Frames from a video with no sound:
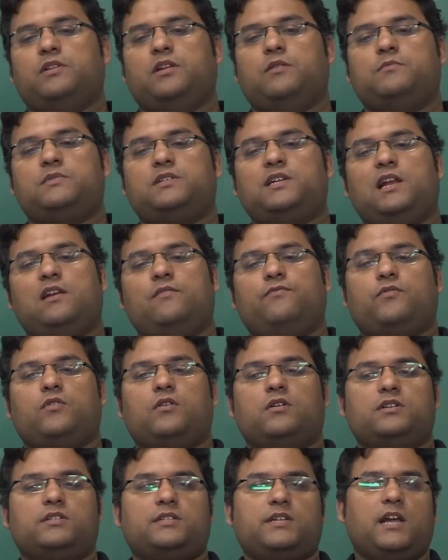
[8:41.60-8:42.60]
himself or
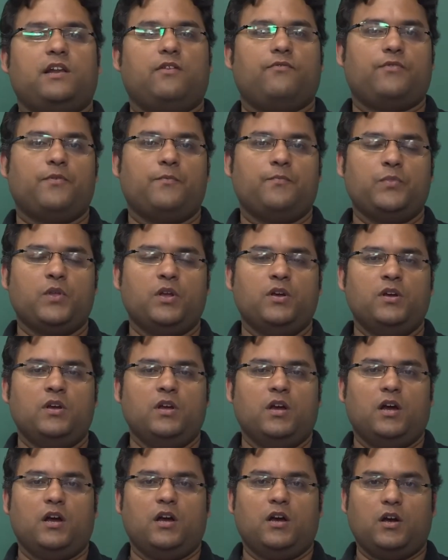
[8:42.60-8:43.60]
herself.
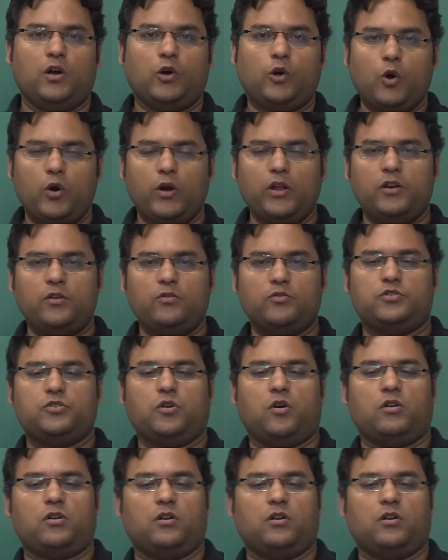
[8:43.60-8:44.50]
According to John